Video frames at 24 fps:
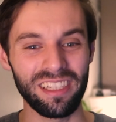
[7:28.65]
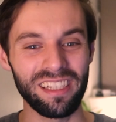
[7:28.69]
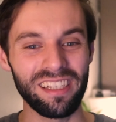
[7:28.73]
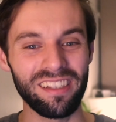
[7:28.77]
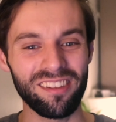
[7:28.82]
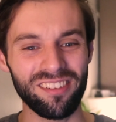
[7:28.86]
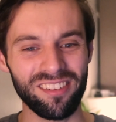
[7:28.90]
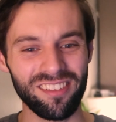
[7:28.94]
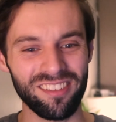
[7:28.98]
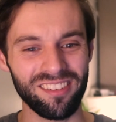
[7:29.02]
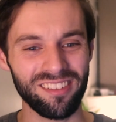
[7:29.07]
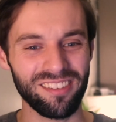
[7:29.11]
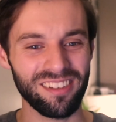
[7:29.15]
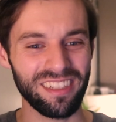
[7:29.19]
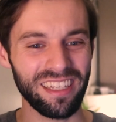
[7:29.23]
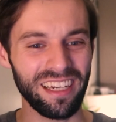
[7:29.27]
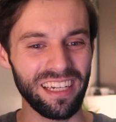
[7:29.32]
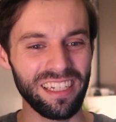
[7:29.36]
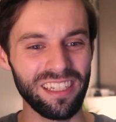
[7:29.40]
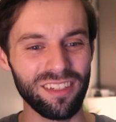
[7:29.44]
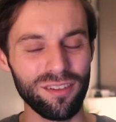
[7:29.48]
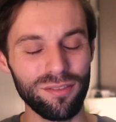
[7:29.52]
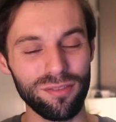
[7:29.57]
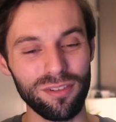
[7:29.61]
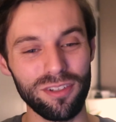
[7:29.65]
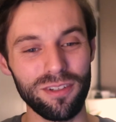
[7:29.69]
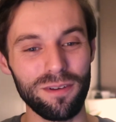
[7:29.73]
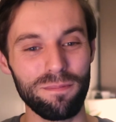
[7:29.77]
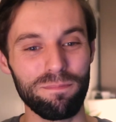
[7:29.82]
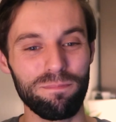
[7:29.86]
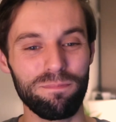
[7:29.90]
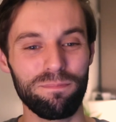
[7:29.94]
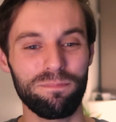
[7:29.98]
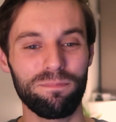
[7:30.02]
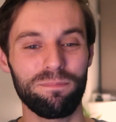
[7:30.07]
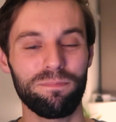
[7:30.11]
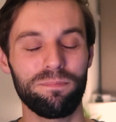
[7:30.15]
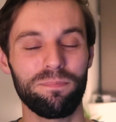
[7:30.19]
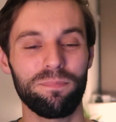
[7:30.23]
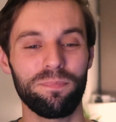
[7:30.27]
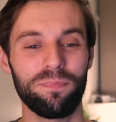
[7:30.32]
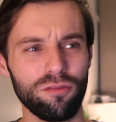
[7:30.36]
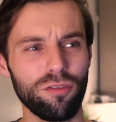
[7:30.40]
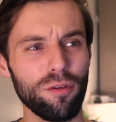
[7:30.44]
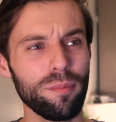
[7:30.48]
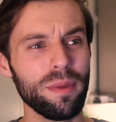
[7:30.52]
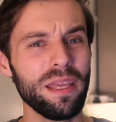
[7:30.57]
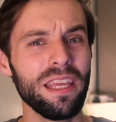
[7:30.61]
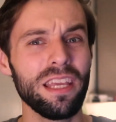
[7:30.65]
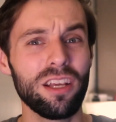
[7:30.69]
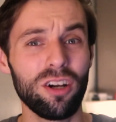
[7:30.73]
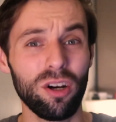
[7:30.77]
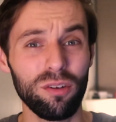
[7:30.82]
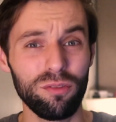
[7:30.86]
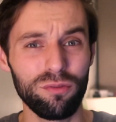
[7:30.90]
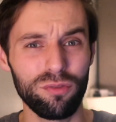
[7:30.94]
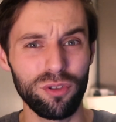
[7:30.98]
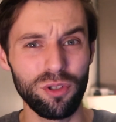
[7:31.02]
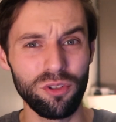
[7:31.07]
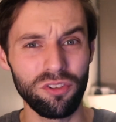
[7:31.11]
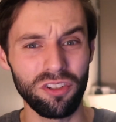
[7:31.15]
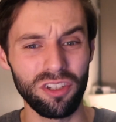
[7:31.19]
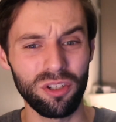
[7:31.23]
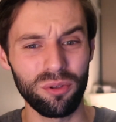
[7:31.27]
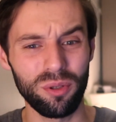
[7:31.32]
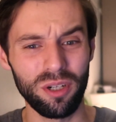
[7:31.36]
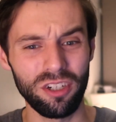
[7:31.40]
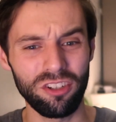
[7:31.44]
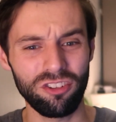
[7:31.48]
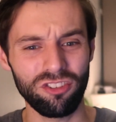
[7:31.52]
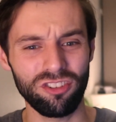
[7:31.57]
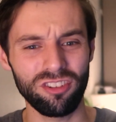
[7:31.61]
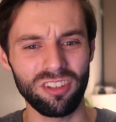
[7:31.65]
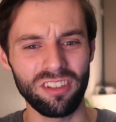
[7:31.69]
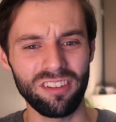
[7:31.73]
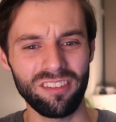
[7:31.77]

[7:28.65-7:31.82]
It's kind of a, for me, confusing question.